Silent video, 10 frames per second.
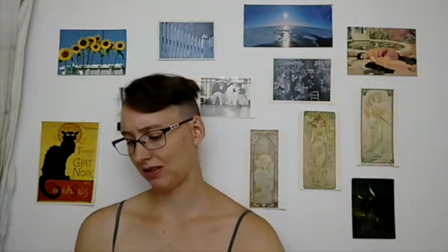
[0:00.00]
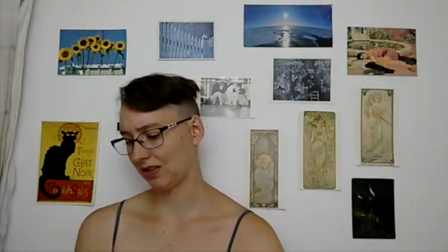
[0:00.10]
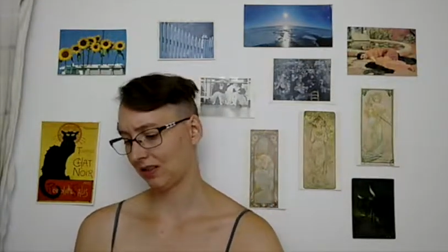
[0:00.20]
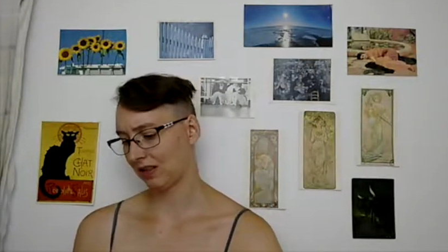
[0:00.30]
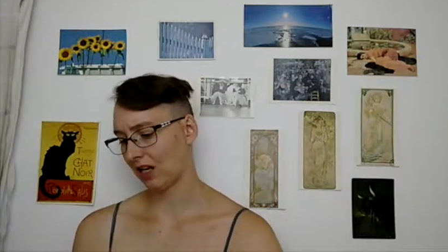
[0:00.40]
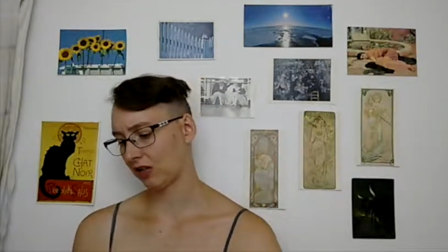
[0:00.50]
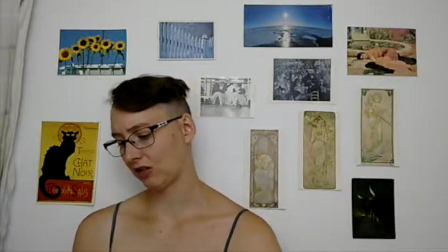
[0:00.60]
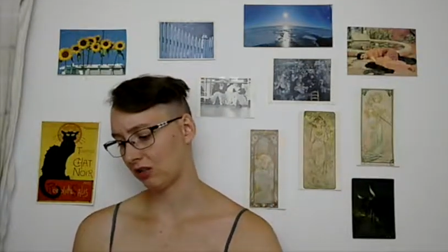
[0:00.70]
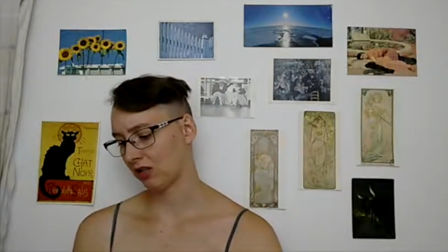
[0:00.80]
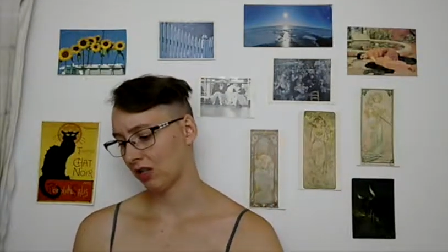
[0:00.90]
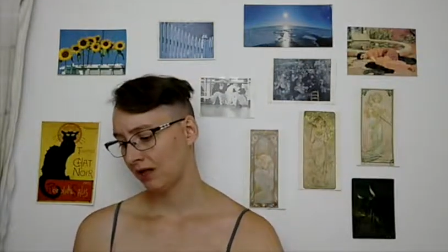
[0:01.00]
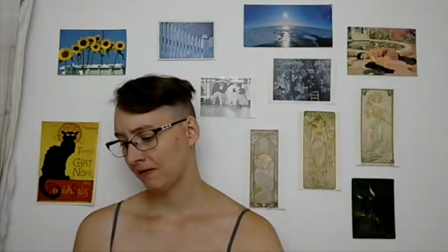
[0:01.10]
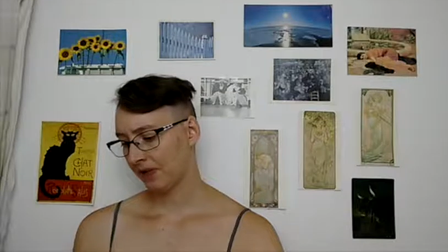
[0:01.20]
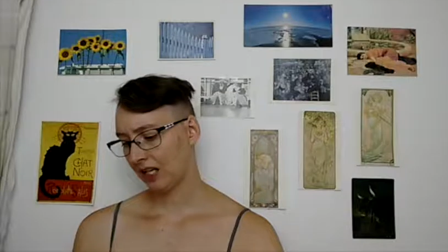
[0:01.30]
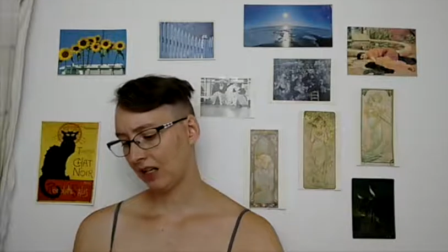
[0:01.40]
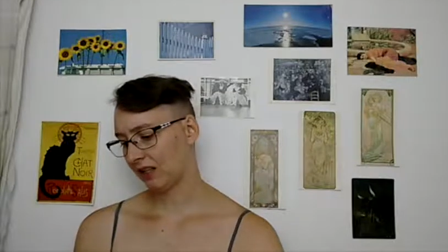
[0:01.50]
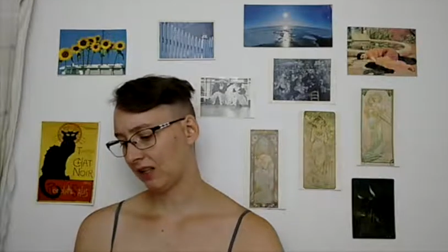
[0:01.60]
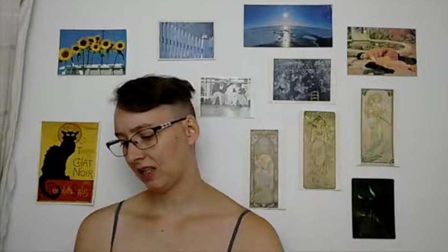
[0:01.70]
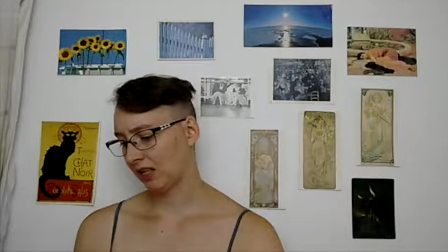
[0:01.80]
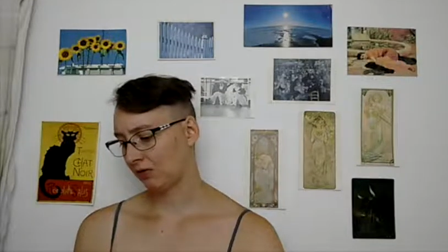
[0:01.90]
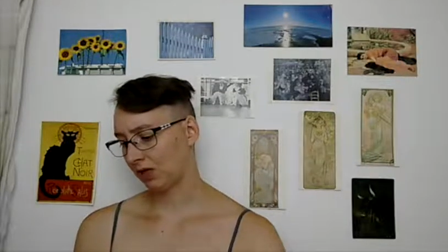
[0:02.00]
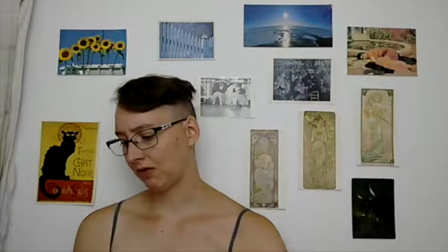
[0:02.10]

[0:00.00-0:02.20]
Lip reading: discussion. And again,